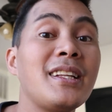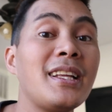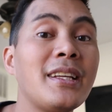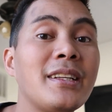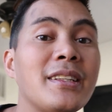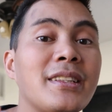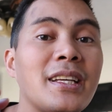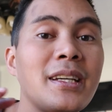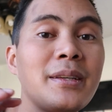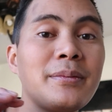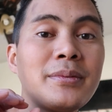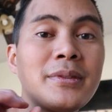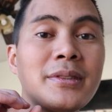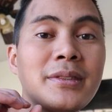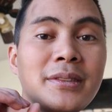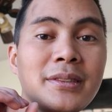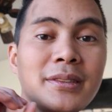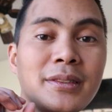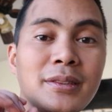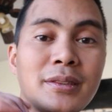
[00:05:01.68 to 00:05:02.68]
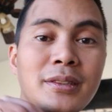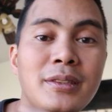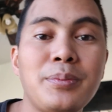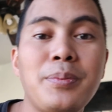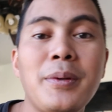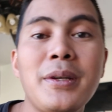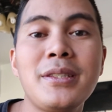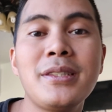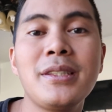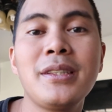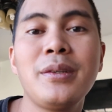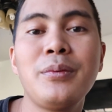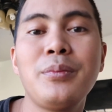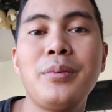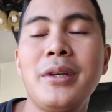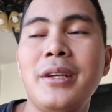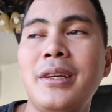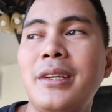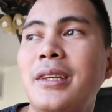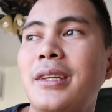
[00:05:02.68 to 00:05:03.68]
a lot of times, especially
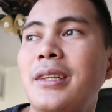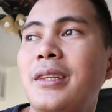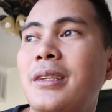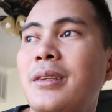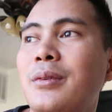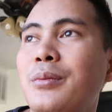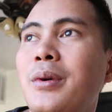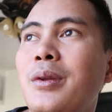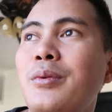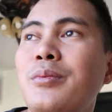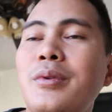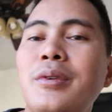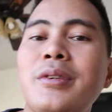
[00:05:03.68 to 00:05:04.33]
when